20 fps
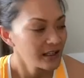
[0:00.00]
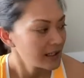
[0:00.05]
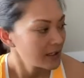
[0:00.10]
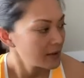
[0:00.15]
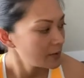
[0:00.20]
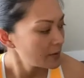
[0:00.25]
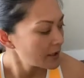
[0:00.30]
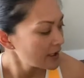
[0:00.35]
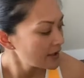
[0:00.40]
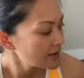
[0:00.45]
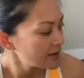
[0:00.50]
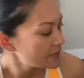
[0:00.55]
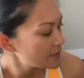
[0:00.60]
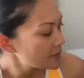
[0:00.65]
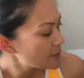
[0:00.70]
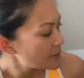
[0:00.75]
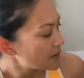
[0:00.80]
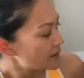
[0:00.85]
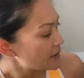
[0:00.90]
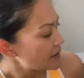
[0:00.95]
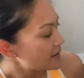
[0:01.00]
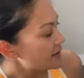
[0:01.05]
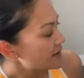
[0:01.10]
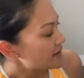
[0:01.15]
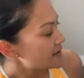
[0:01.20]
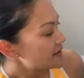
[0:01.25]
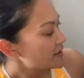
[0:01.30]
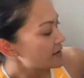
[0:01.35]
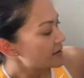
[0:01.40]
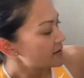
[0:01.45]
And what I love about it
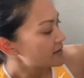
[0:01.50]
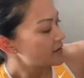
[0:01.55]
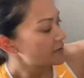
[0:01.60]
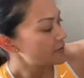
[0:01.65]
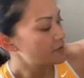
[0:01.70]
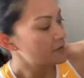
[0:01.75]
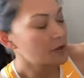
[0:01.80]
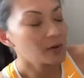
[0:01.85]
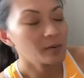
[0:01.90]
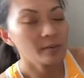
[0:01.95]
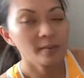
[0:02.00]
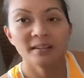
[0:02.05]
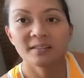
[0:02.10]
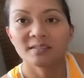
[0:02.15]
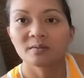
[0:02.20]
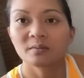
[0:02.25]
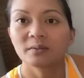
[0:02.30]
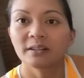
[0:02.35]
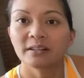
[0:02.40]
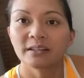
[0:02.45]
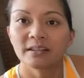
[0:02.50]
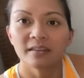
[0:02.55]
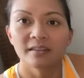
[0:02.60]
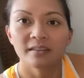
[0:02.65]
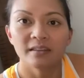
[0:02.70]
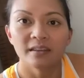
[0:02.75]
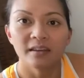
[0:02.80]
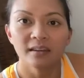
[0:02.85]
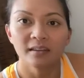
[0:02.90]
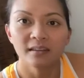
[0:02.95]
is that the foam is really
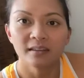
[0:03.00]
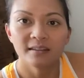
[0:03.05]
thick.